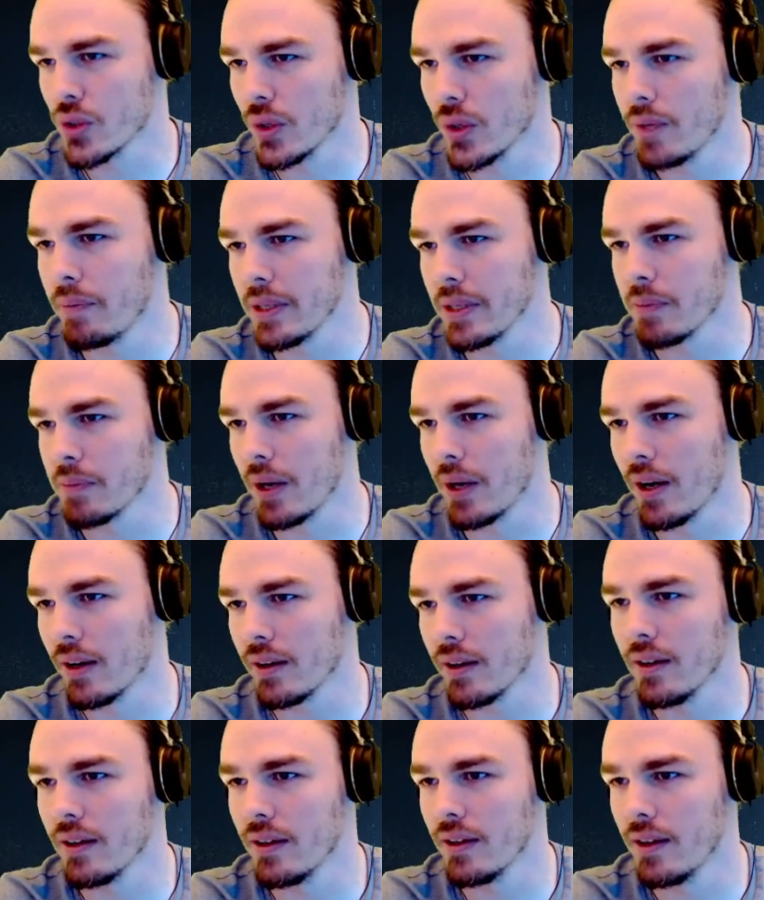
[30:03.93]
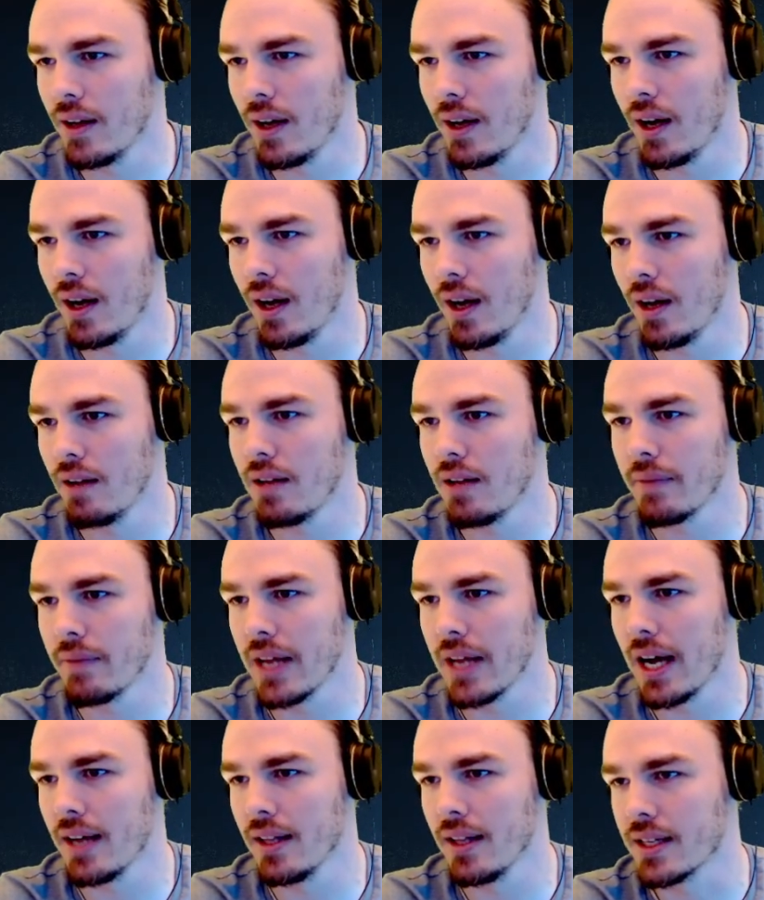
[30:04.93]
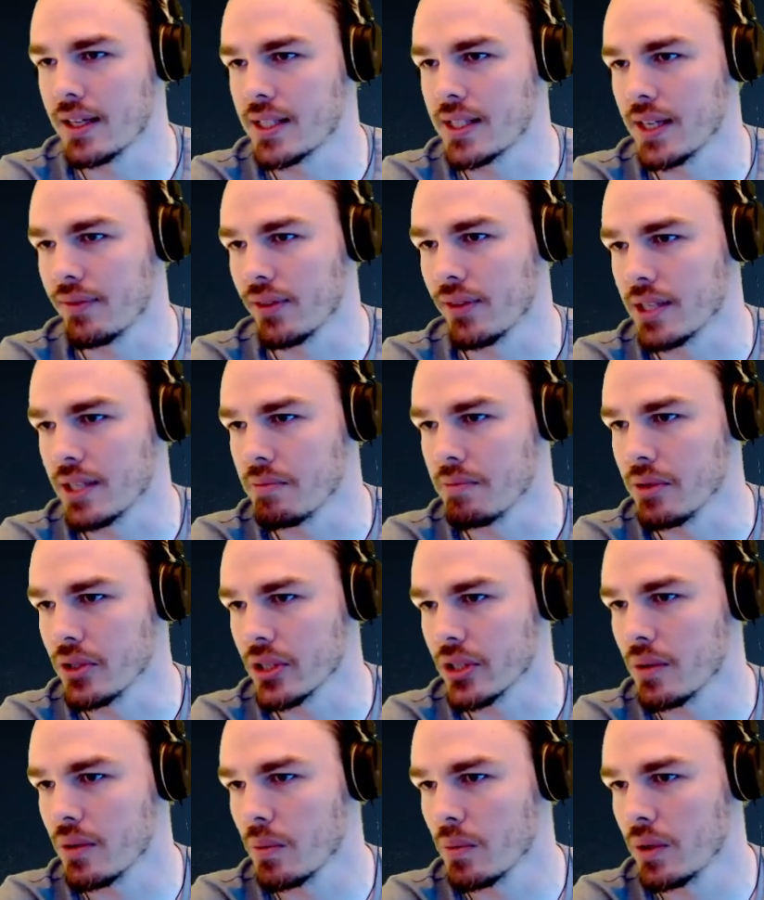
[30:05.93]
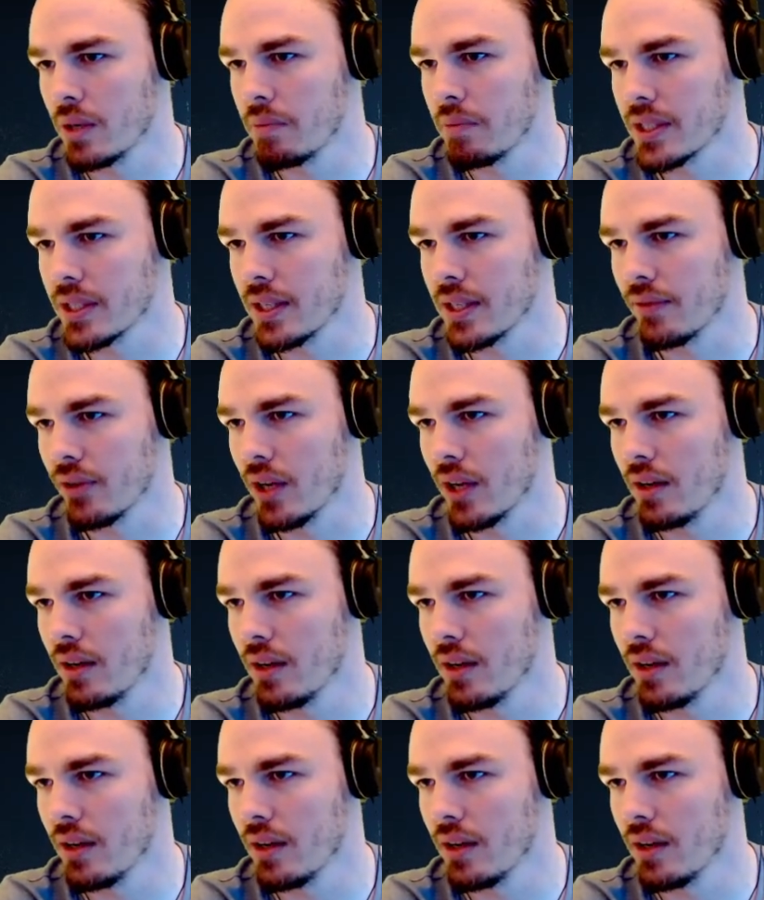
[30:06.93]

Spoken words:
of Bismarck. I mean, I like Sephiroth's music. We're gonna pick Sephiroth.